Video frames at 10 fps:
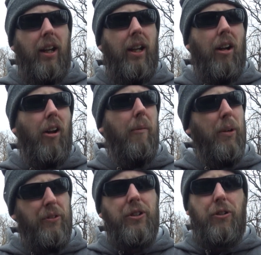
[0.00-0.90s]
it
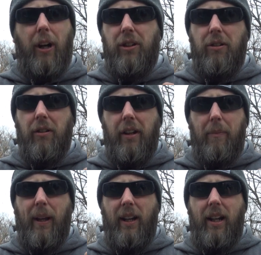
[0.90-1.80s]
almost tricks you a little
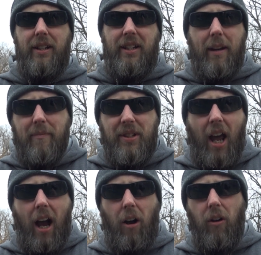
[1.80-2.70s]
bit. It dims
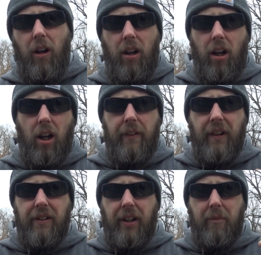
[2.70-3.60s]
down and
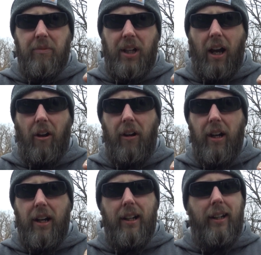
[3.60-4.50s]
then dims down.
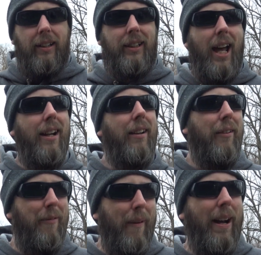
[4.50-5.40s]
It
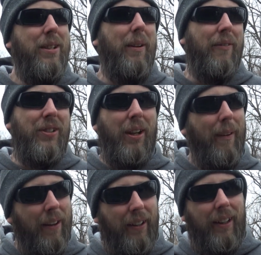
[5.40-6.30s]
reminds me of some
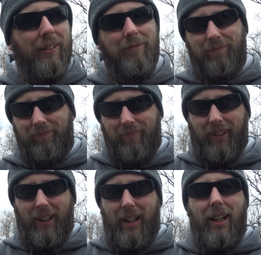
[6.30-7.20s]
other,
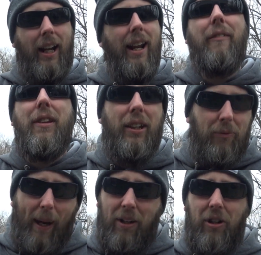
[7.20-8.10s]
and everything's
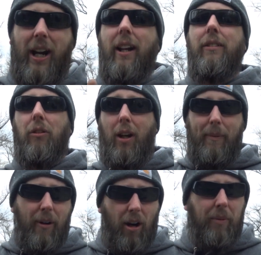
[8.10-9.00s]
made in China, don't get
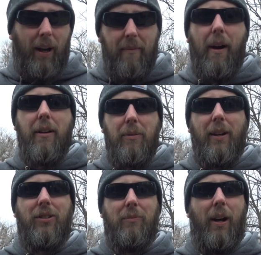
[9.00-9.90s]
me wrong, but it reminds me
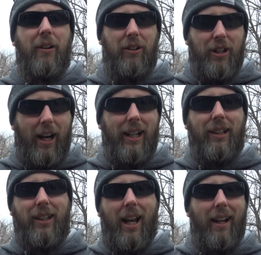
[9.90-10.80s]
of some other
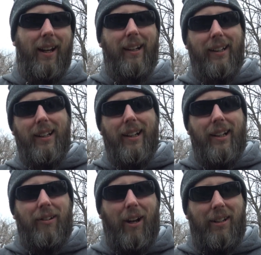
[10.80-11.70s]
Chinese kind of
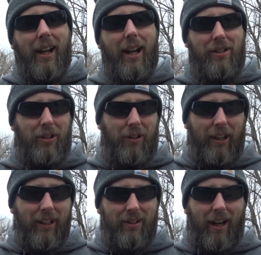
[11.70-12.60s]
red dots or
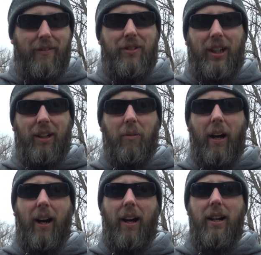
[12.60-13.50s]
things that I've seen
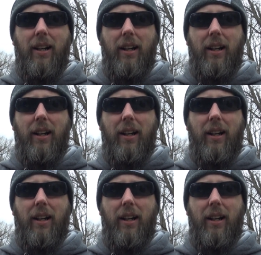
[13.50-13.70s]
where